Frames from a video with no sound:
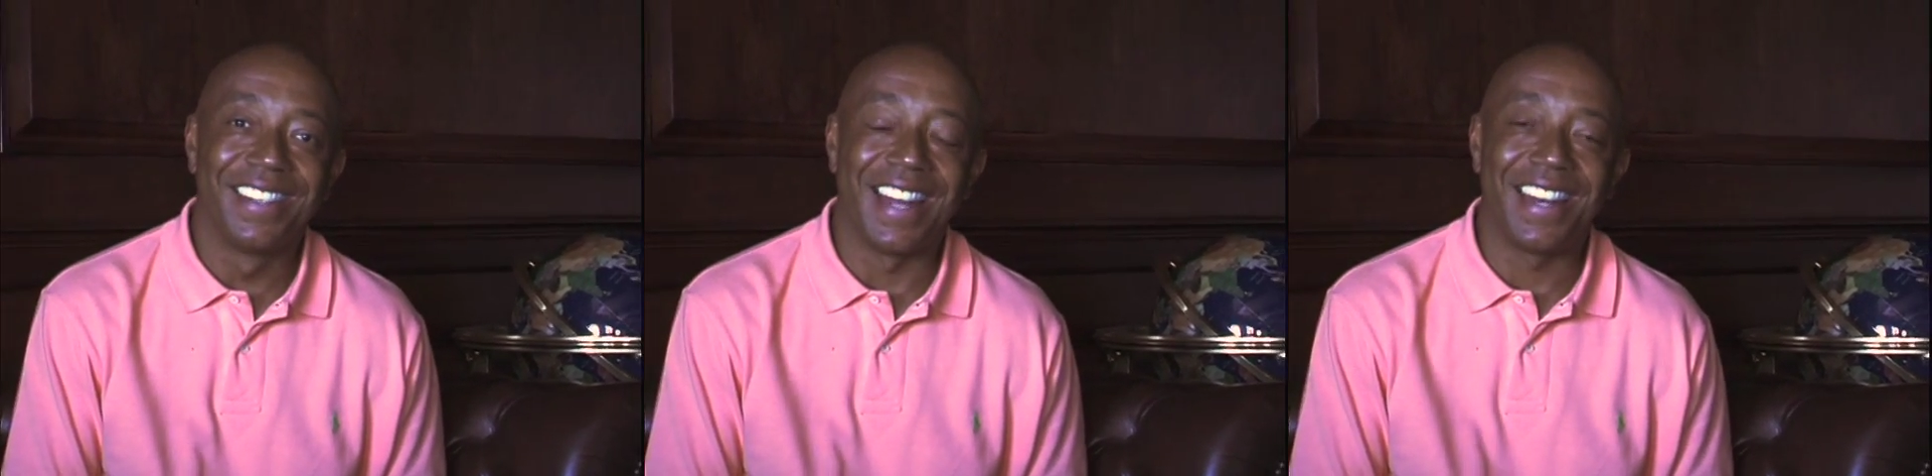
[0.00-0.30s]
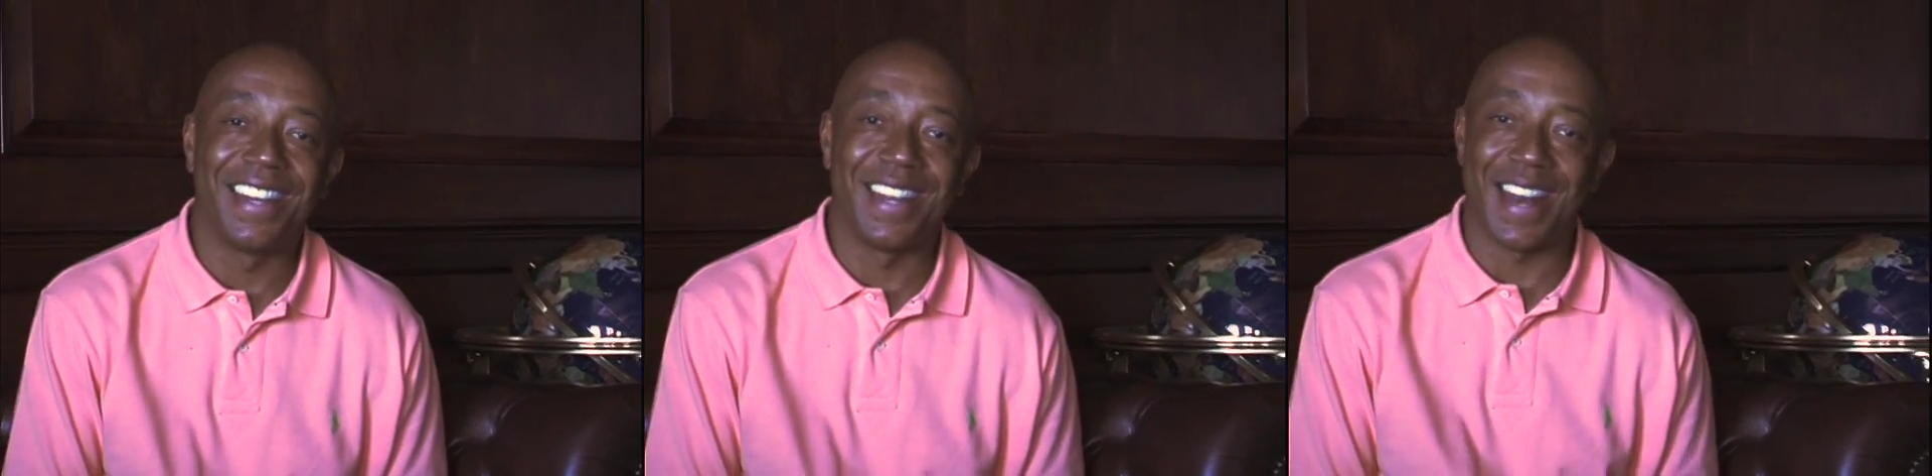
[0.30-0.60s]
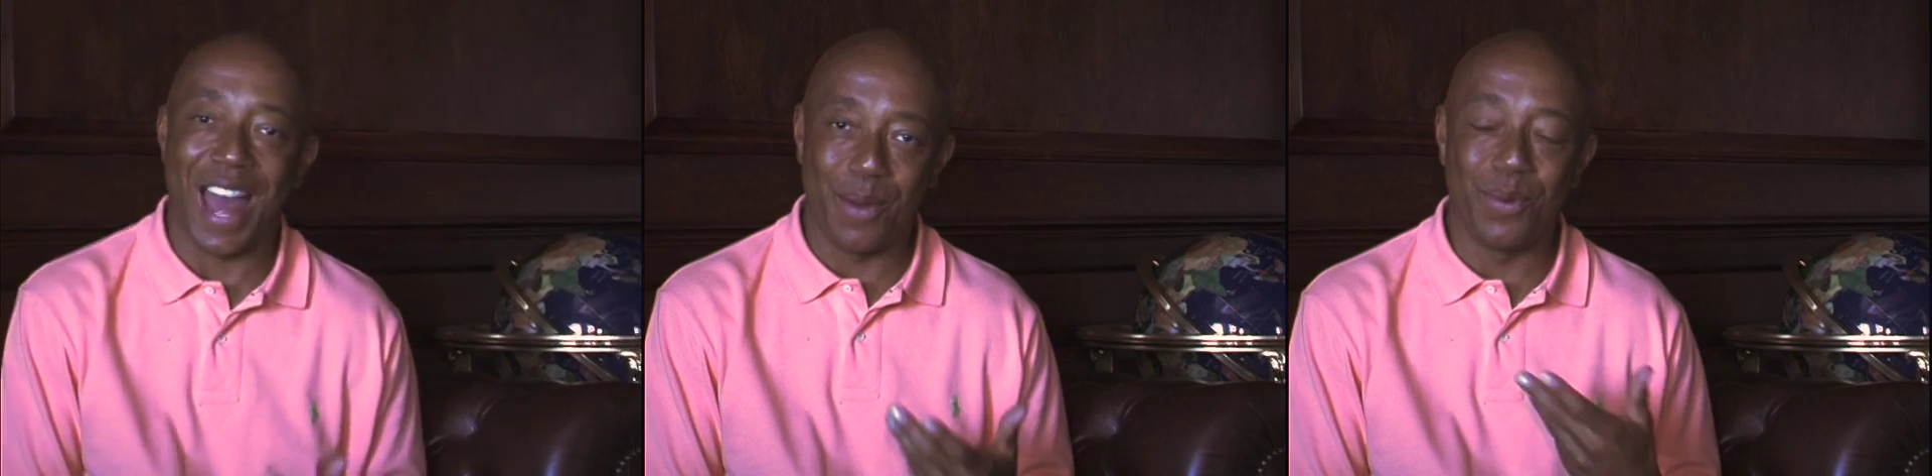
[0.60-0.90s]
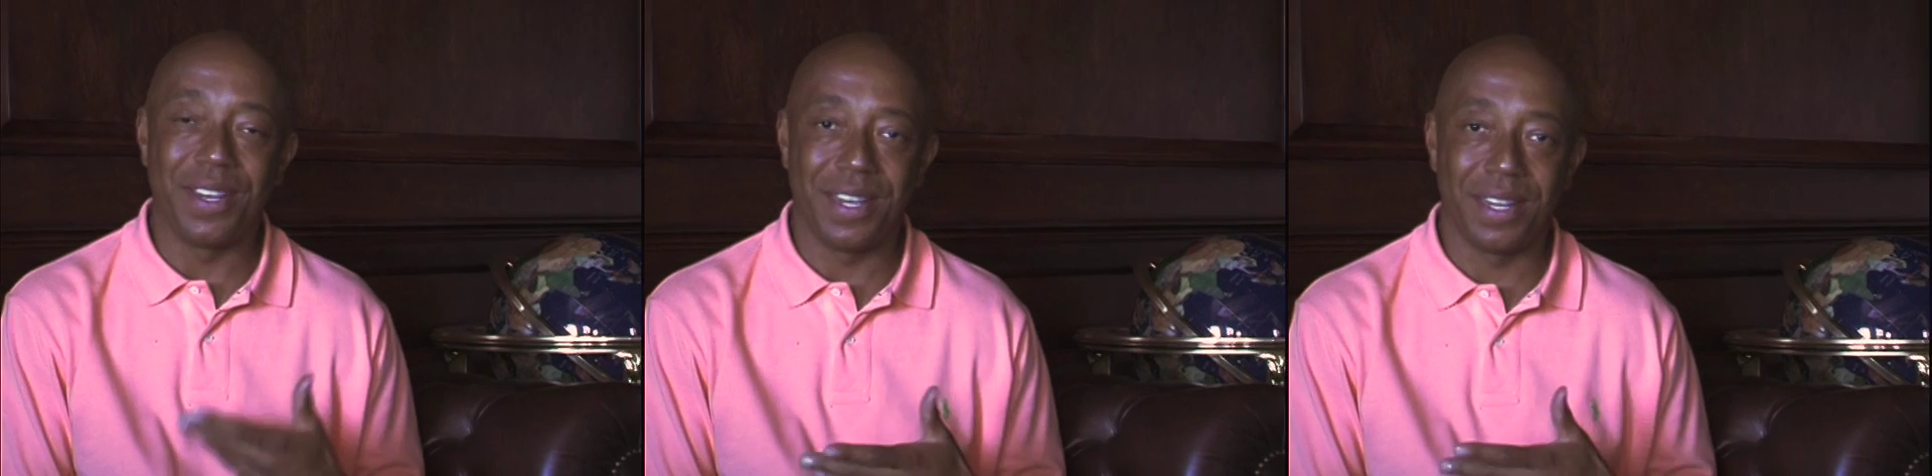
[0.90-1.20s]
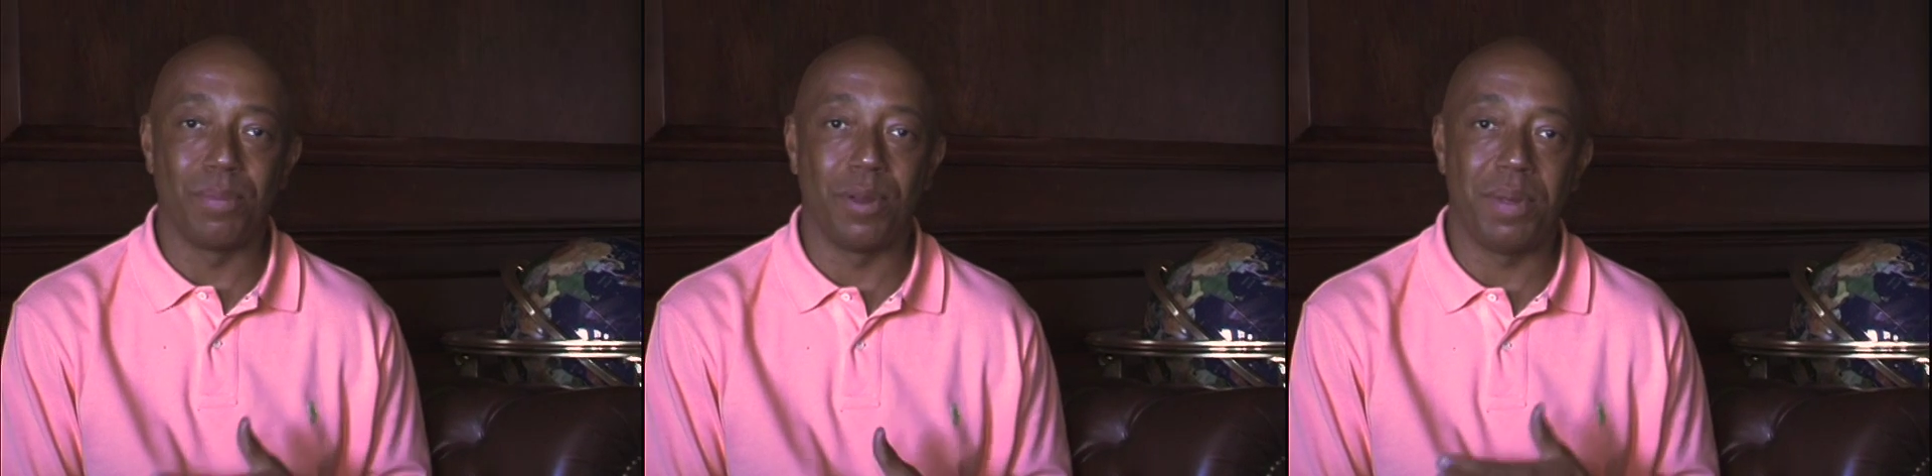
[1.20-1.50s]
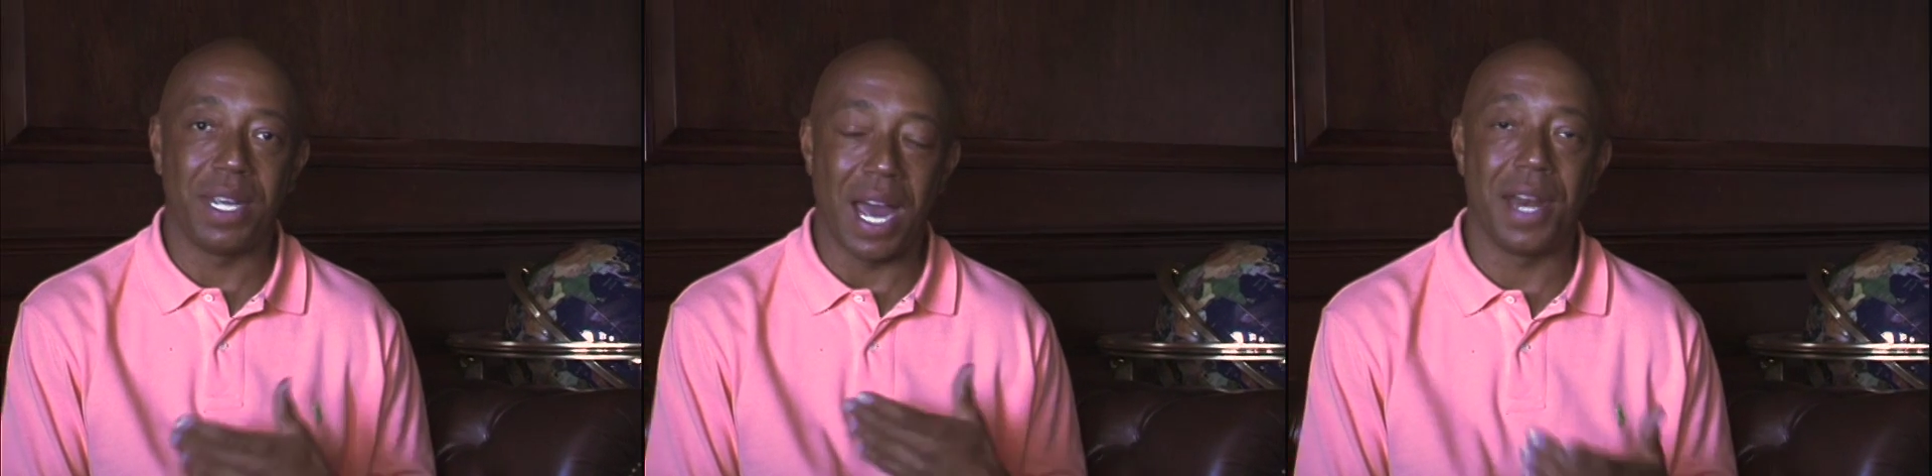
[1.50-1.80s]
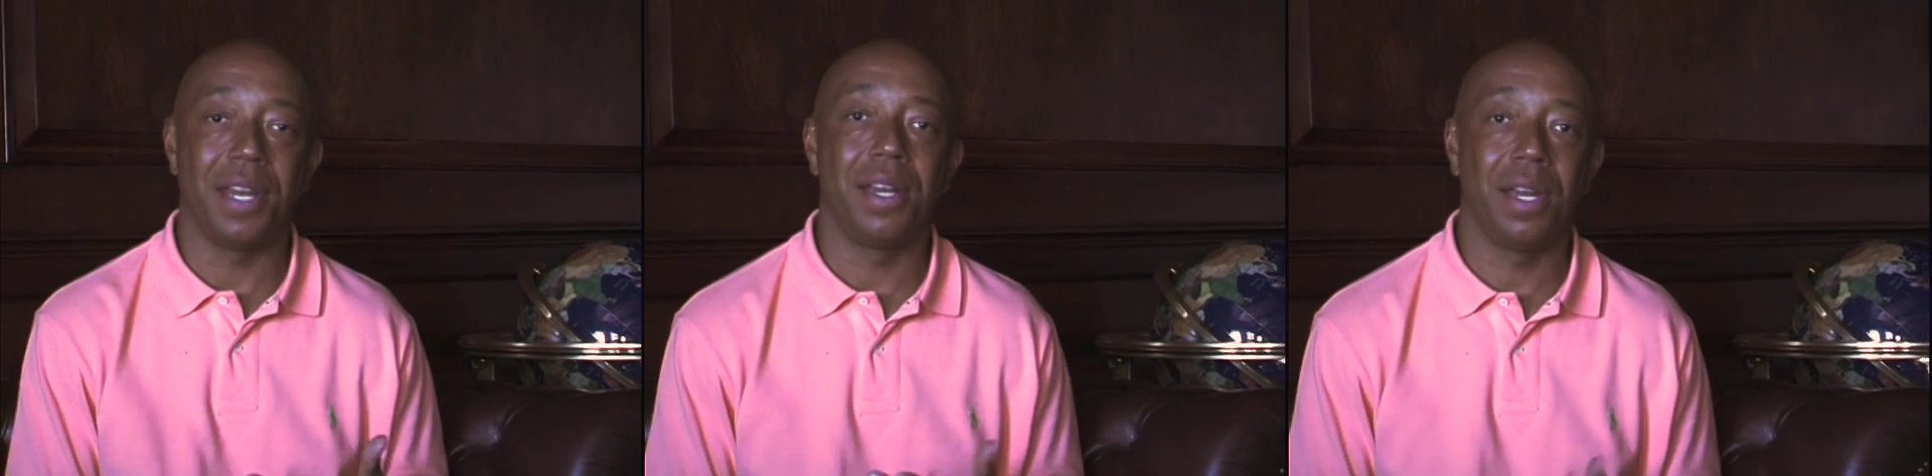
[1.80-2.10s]
that, that I would, would be
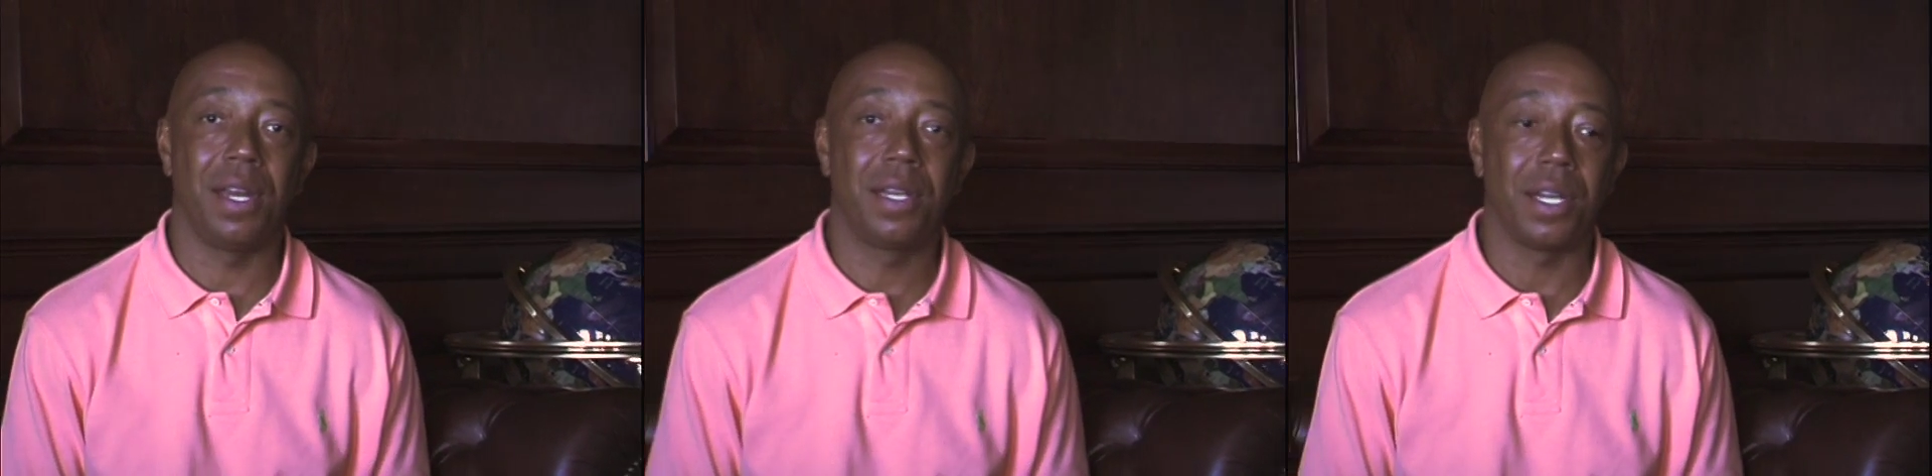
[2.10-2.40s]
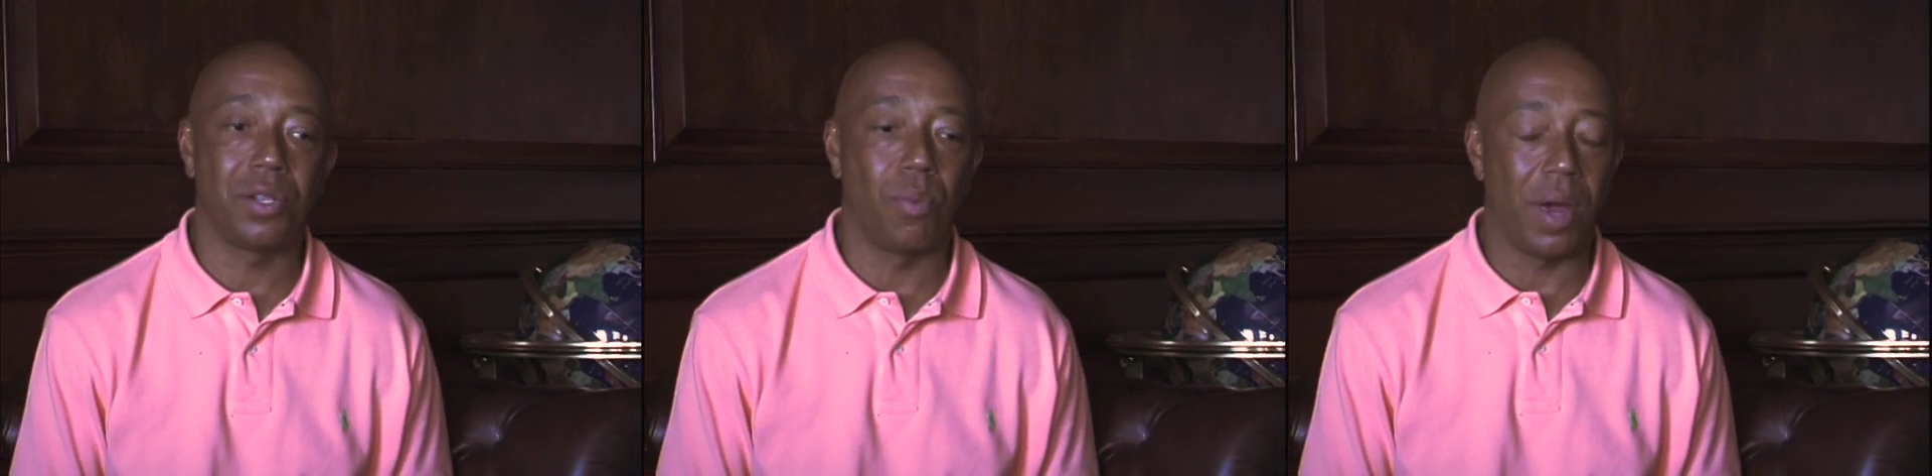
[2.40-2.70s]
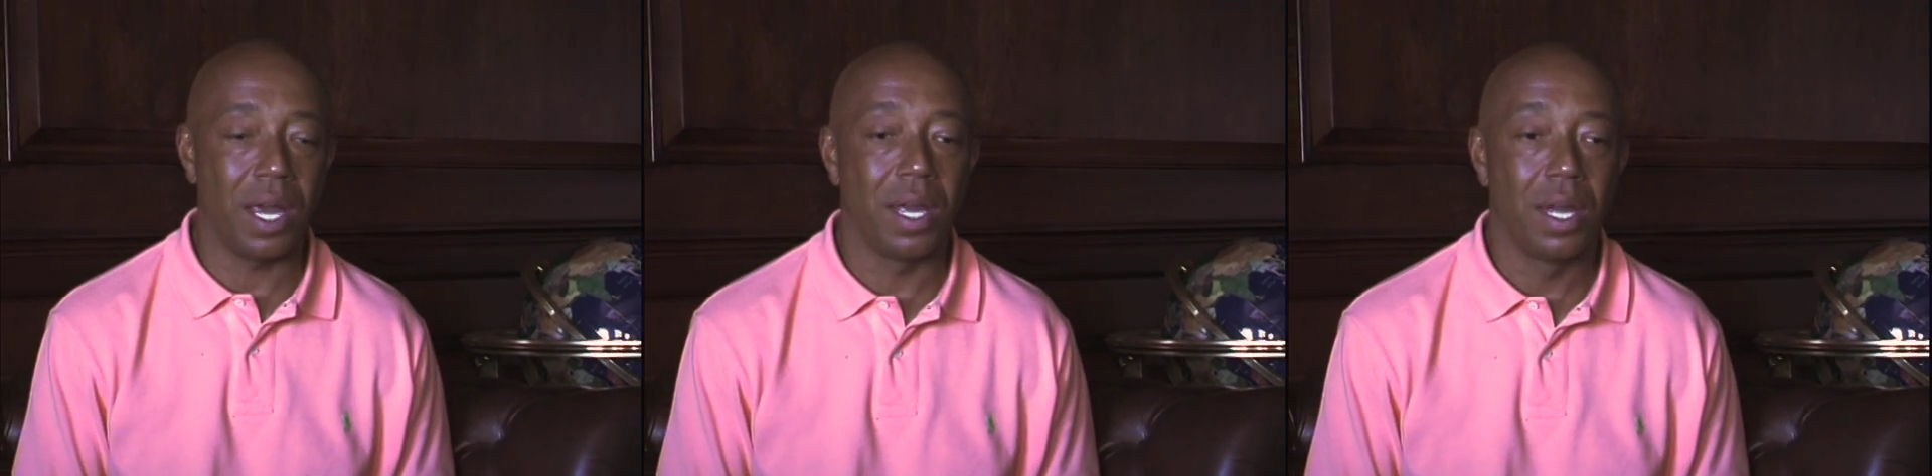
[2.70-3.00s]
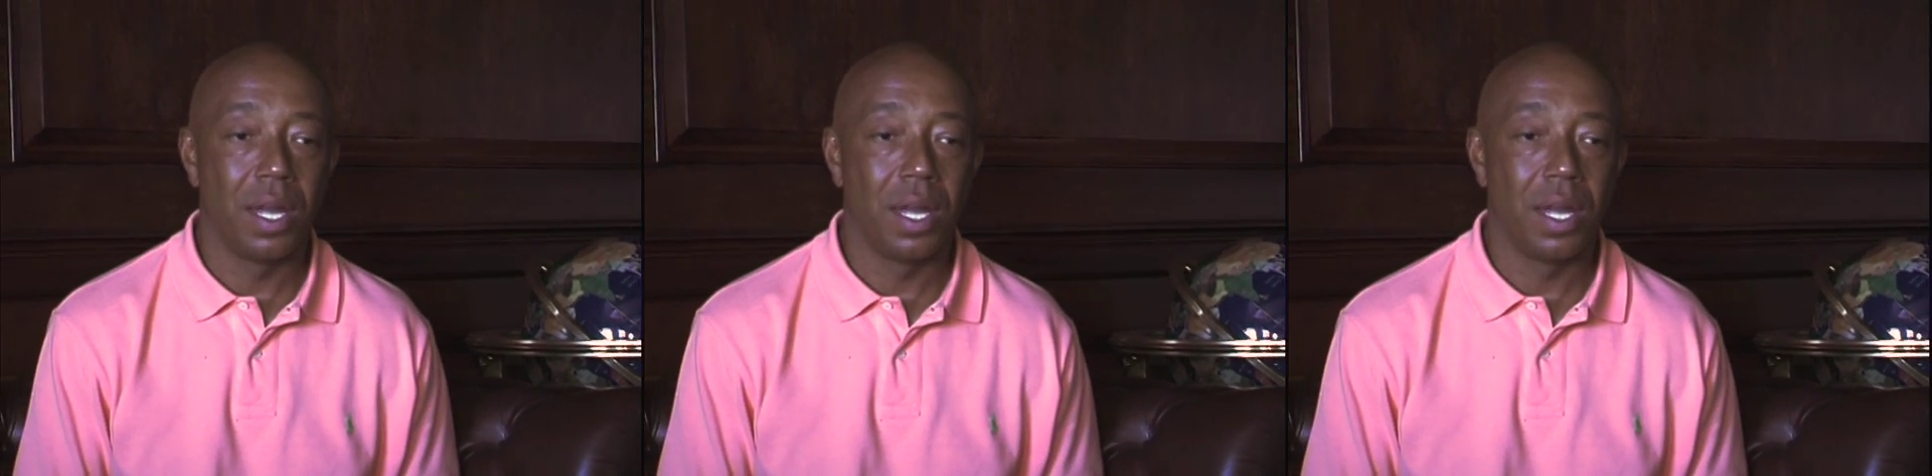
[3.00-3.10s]
honored in such a way